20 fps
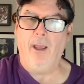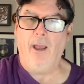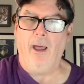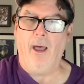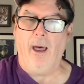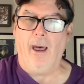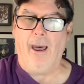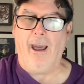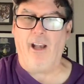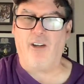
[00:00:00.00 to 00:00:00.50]

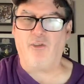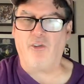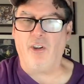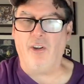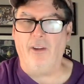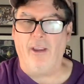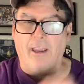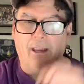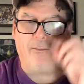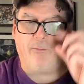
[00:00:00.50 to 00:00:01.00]

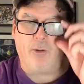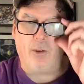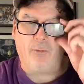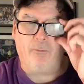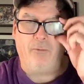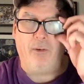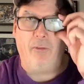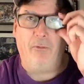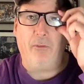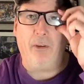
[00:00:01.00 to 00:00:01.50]
Ashton Langford,
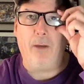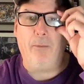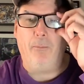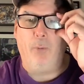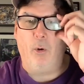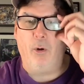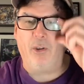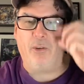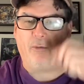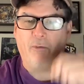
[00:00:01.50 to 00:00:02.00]
15
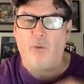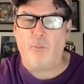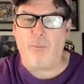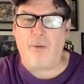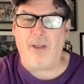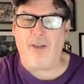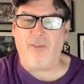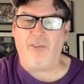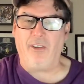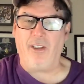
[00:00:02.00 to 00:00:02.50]
points for
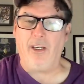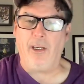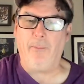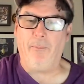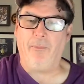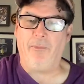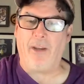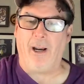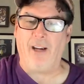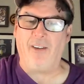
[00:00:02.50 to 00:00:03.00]

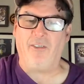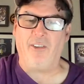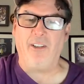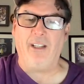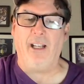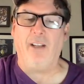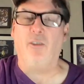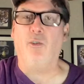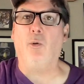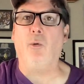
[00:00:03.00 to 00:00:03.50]
BC. Tyson
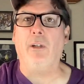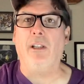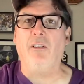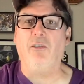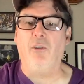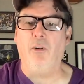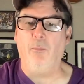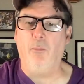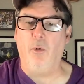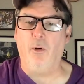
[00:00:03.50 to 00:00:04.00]
had
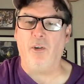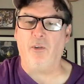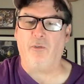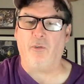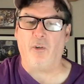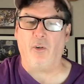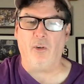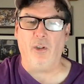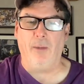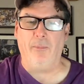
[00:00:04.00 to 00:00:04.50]
22 points
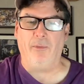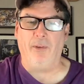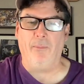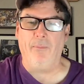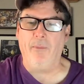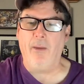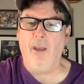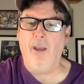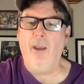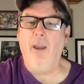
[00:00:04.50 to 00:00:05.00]
for Clemson.